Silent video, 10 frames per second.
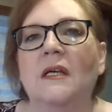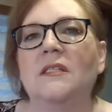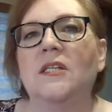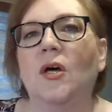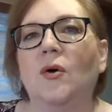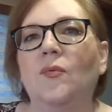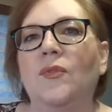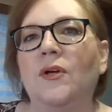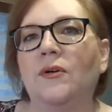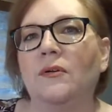So
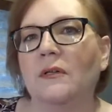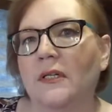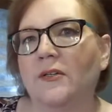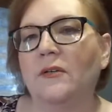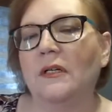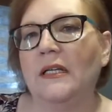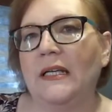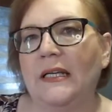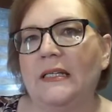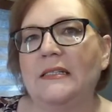there
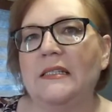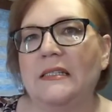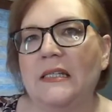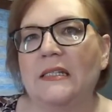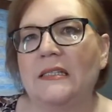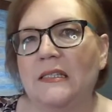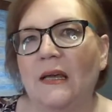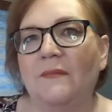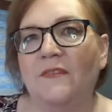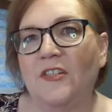literally is a six
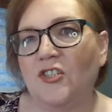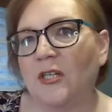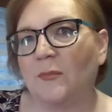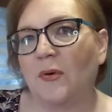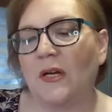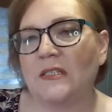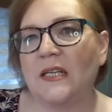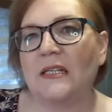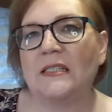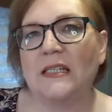step visioning
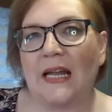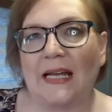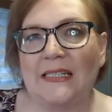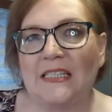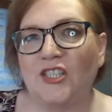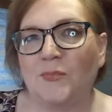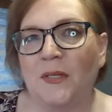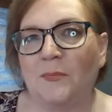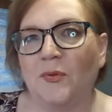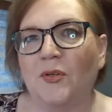process that I teach
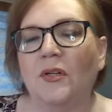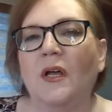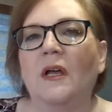people.